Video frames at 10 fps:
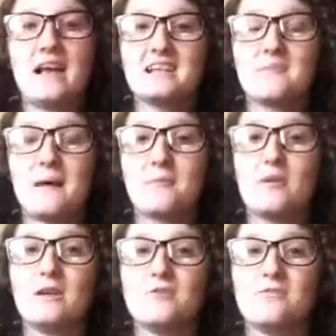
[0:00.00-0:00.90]
item that I'm
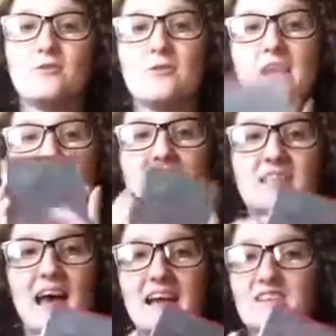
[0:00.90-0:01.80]
going to review is
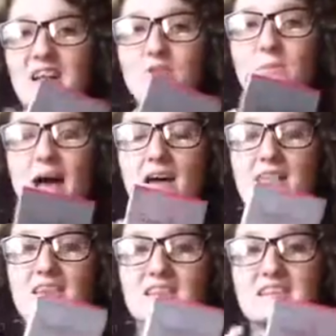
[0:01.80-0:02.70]
the eyeshadow
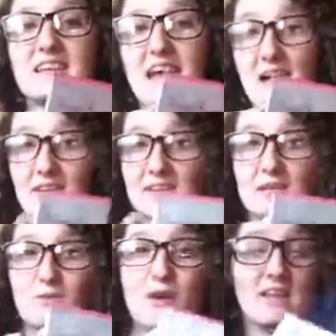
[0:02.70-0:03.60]
palette. This is the
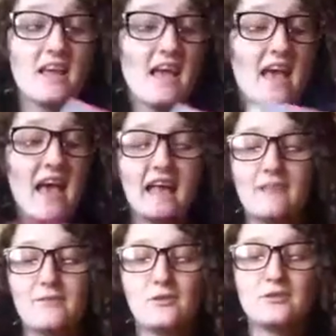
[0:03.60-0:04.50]
Galaxy one and
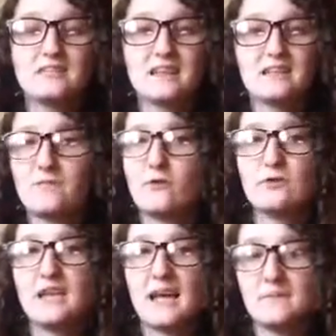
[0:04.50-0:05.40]
I've used this 4
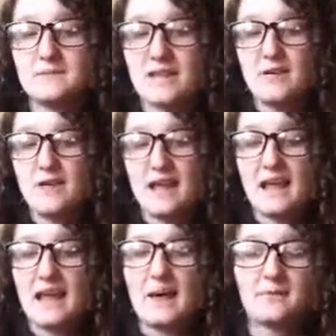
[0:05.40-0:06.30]
times now and
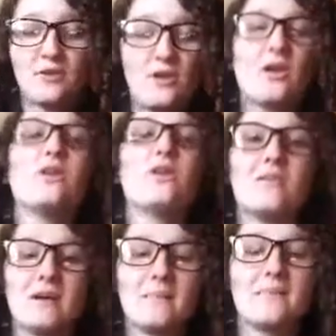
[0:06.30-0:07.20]
I absolutely
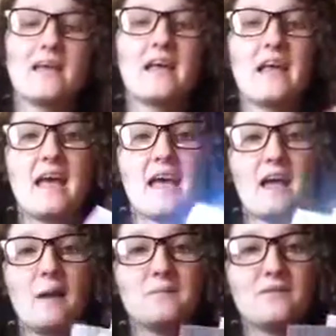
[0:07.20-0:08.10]
love it. It
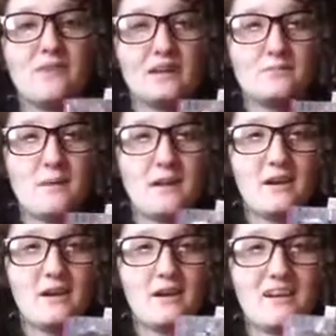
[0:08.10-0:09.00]
comes with this
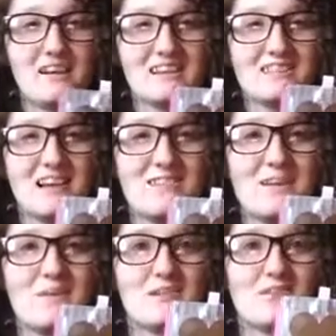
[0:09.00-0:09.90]
mirror. It's trying to
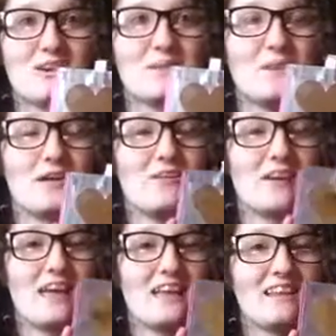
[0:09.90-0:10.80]
find my dog in the mirror
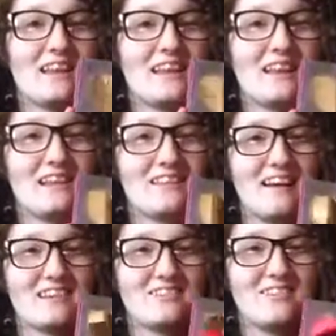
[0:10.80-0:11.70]
again like I did
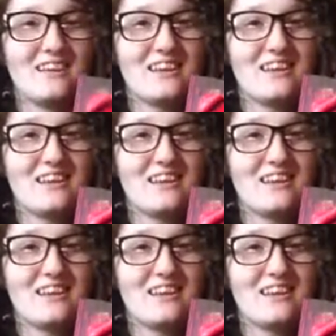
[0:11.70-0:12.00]
last week.